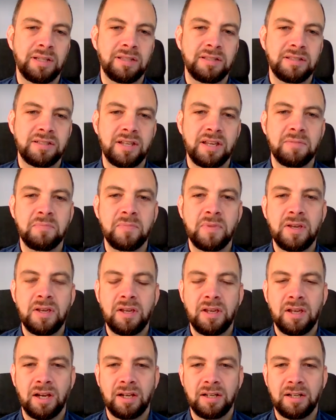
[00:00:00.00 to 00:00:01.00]
And
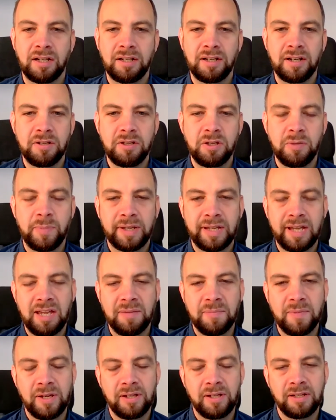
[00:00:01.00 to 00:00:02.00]
I know you
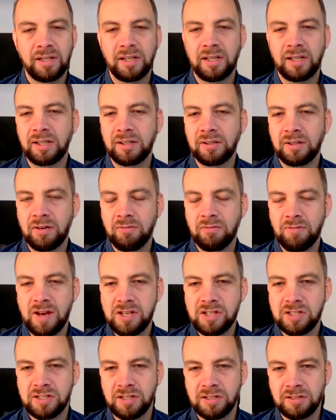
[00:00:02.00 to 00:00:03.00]
became a
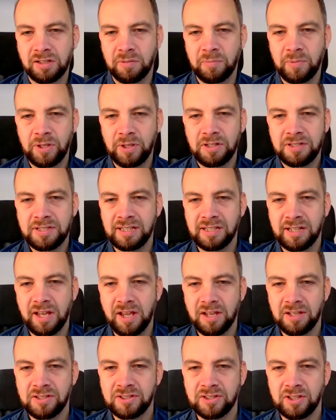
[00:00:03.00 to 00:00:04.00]
registered community nurse.